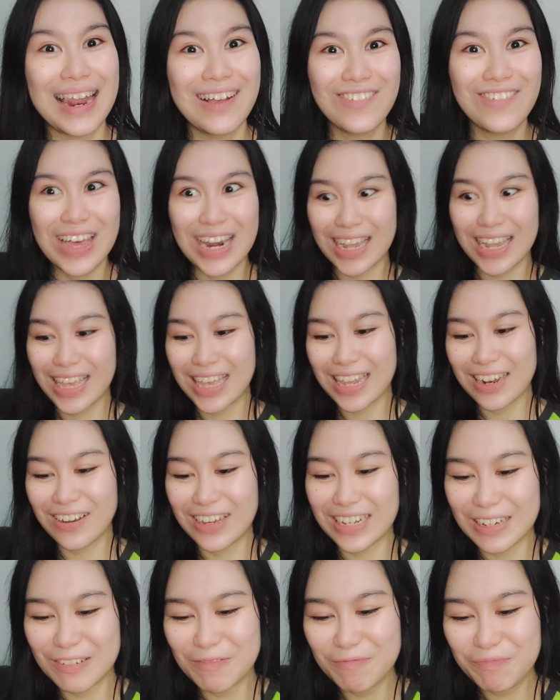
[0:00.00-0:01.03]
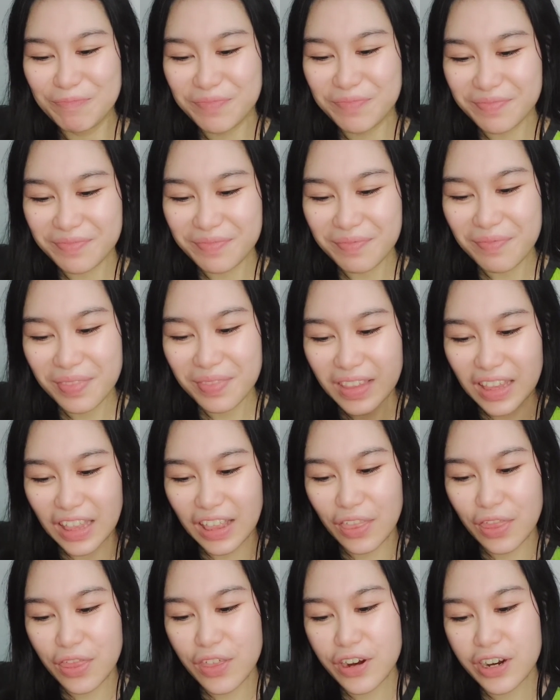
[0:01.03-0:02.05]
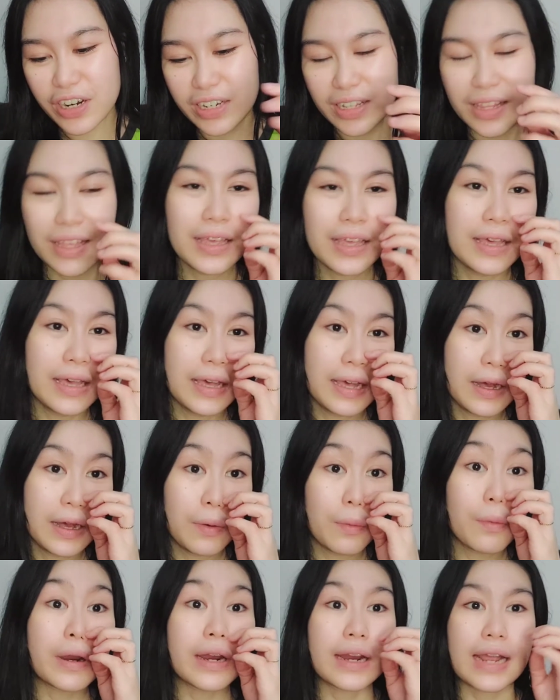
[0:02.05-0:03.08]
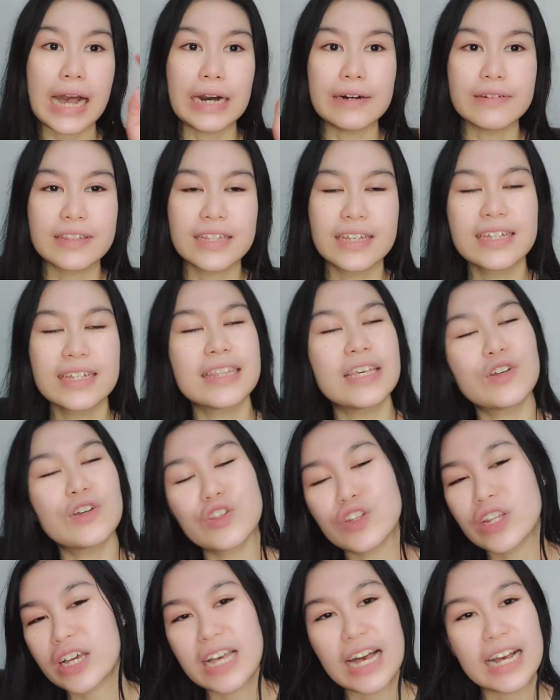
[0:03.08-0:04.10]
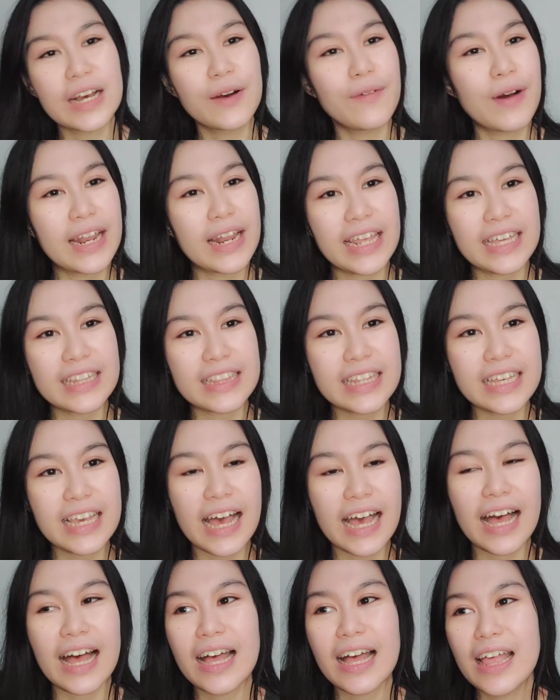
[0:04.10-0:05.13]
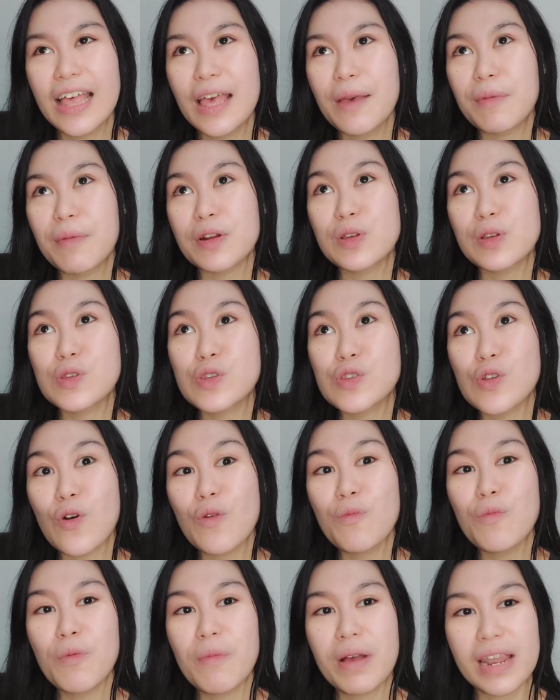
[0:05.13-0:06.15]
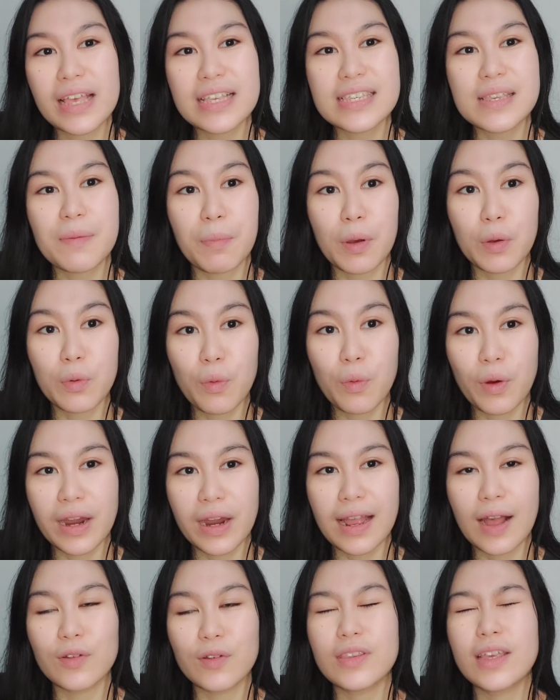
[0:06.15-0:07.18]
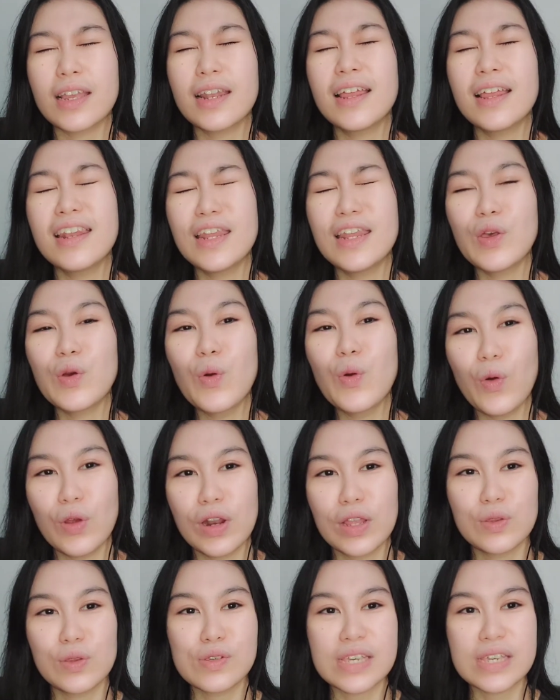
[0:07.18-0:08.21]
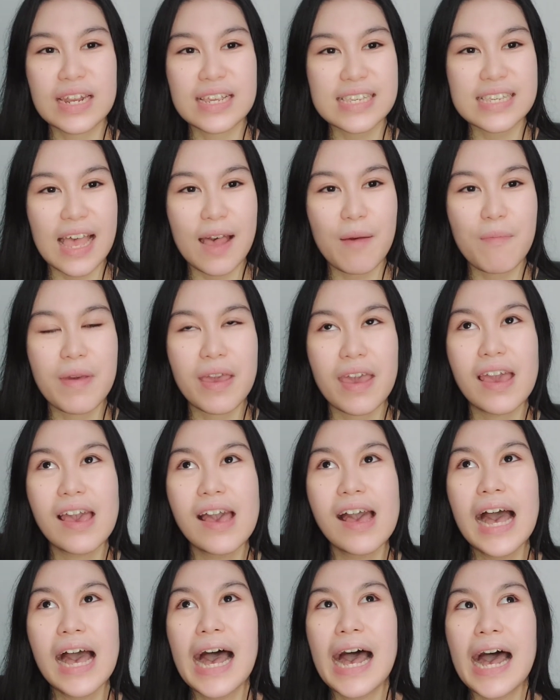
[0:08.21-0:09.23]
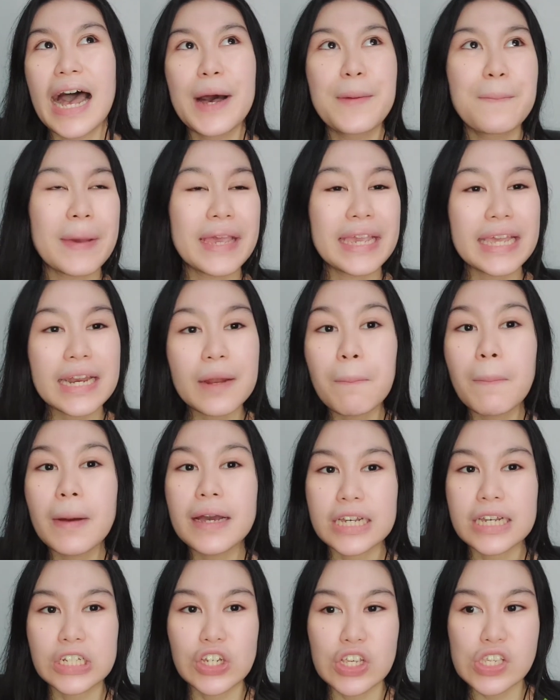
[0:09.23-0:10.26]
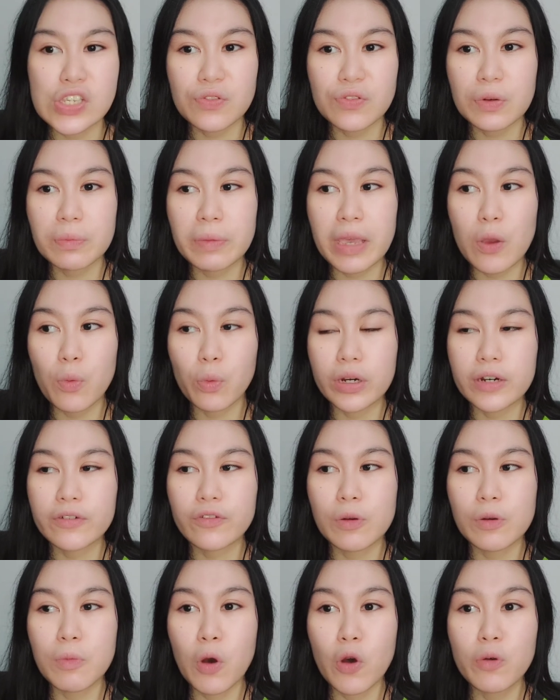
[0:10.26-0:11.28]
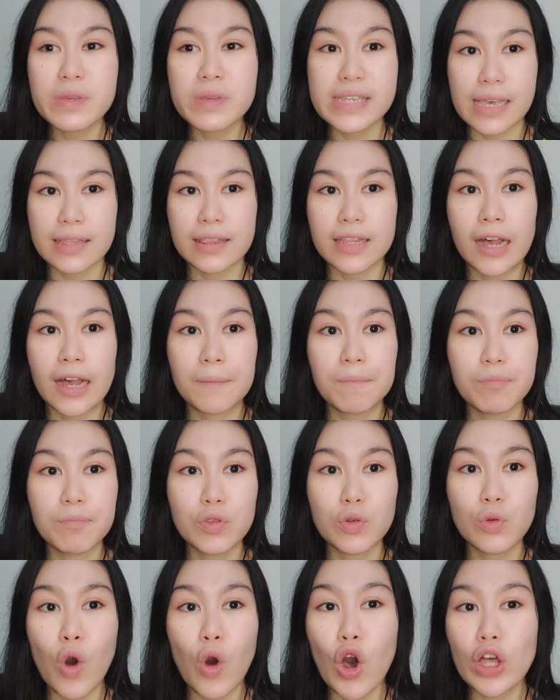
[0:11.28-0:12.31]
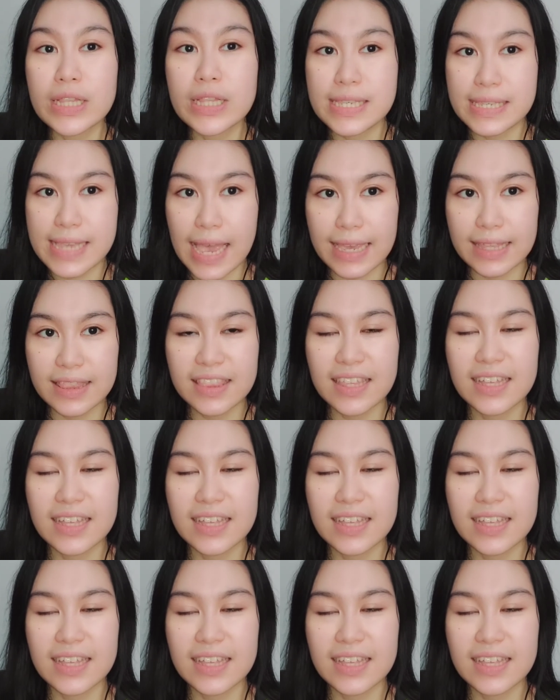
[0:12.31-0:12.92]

Parang ganun. Third, workout. Hindi ko to nagagawa lately ha. Pero gusto kong bumalik sa pag-workout. Ilan linggo ko na to sinasabi. Mahirap mag-adjust from a work from home setup to on-site.